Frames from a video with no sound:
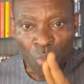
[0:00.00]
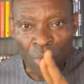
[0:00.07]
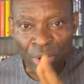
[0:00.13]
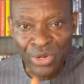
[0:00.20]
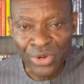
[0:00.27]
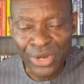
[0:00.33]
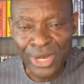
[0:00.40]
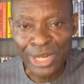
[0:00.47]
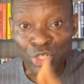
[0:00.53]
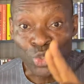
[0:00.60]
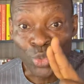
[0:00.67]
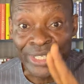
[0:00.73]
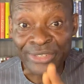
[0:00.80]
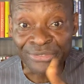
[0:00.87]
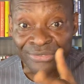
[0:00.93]

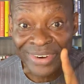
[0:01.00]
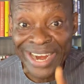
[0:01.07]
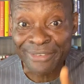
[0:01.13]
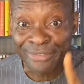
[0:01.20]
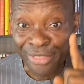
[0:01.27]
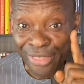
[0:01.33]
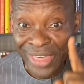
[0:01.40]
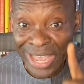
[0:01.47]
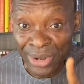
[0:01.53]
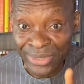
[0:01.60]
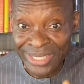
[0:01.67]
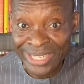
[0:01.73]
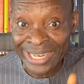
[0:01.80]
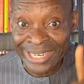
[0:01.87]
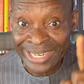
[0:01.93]

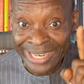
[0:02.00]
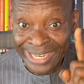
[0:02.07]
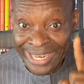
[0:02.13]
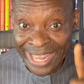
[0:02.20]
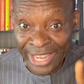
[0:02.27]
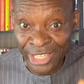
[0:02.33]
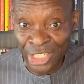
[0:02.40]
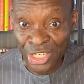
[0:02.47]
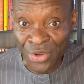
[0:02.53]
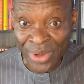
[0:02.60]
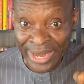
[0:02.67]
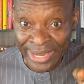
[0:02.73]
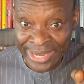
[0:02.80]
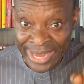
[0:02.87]
125,000 Nigerian